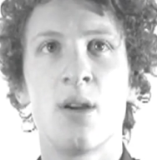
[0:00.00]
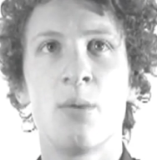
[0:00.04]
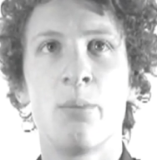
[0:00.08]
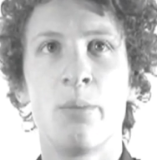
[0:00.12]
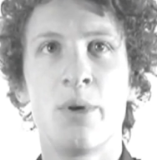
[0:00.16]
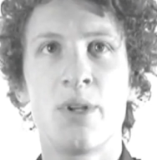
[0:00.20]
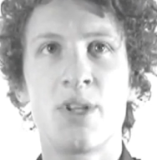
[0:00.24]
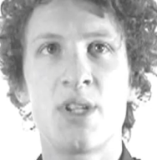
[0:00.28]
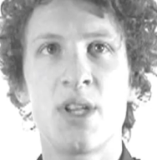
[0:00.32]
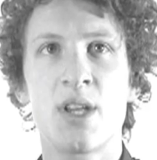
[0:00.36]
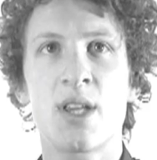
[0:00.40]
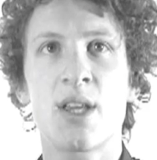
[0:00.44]

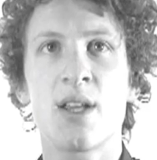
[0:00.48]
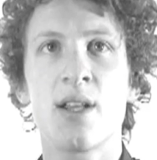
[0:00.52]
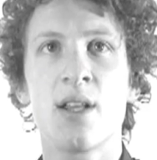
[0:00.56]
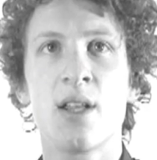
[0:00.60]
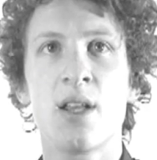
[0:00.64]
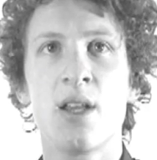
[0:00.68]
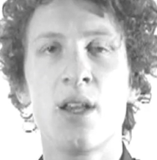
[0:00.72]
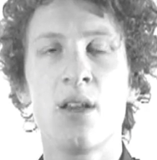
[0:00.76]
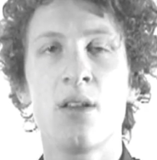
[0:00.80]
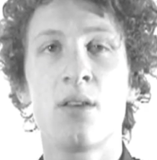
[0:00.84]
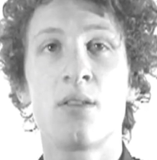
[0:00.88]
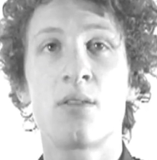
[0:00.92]

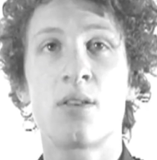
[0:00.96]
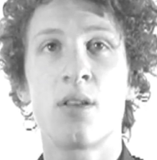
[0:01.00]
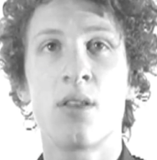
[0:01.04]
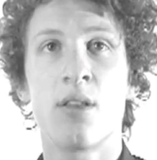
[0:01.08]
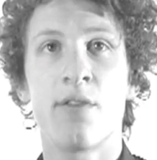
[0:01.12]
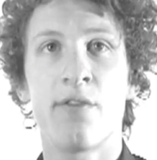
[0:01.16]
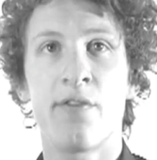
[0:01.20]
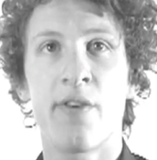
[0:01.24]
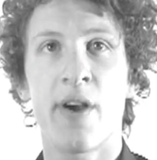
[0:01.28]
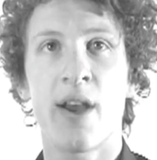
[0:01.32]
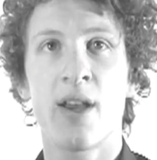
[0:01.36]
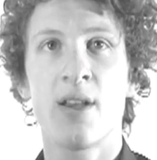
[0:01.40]
particularly to the
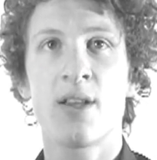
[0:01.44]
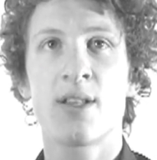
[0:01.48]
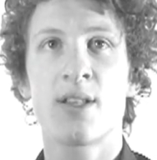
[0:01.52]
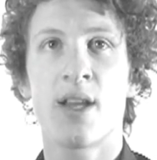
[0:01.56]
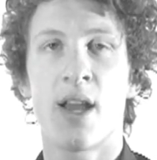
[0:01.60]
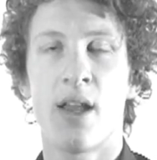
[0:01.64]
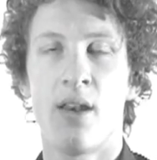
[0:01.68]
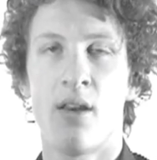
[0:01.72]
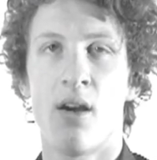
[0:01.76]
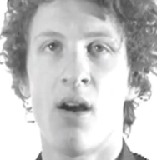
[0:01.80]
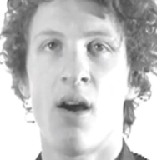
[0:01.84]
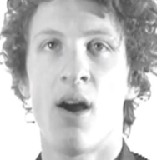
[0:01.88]
face
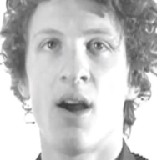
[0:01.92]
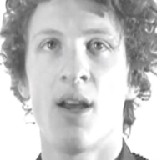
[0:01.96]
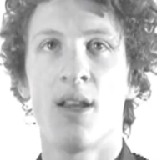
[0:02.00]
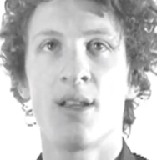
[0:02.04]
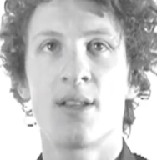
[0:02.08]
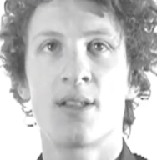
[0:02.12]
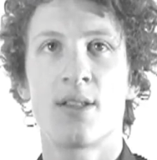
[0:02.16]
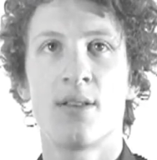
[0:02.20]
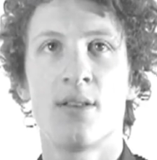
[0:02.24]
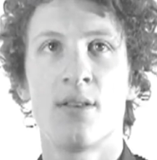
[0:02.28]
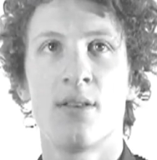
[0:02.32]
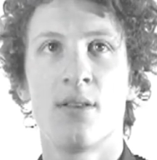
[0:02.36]
and
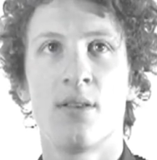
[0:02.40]
eyes.